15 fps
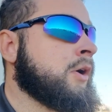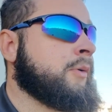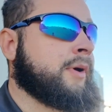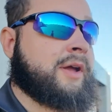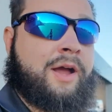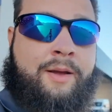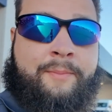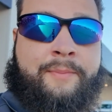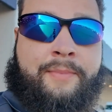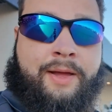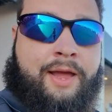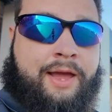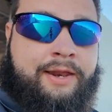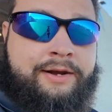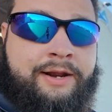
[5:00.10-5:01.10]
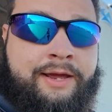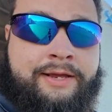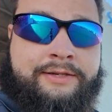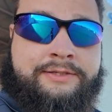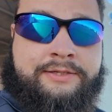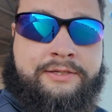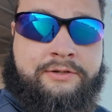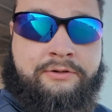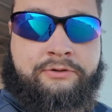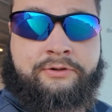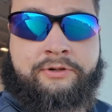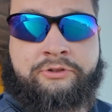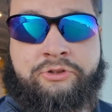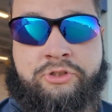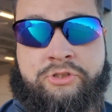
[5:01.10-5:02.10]
We come at night,
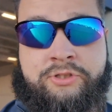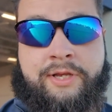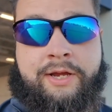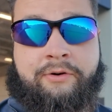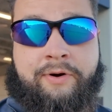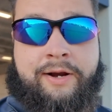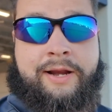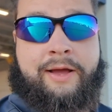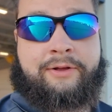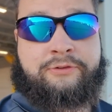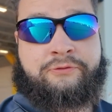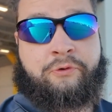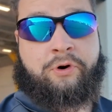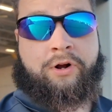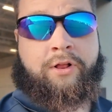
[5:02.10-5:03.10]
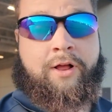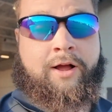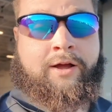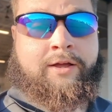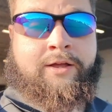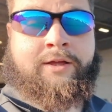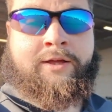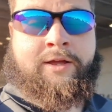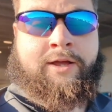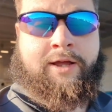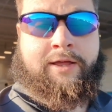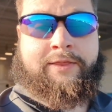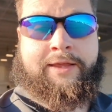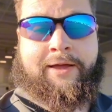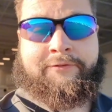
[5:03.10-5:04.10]
just like right now, it's 4 o'clock
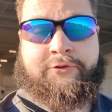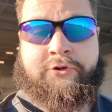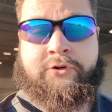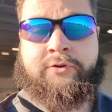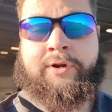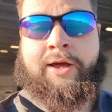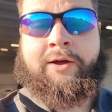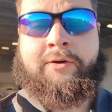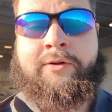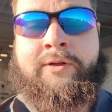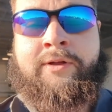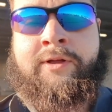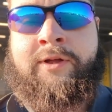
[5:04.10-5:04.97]
in the afternoon now.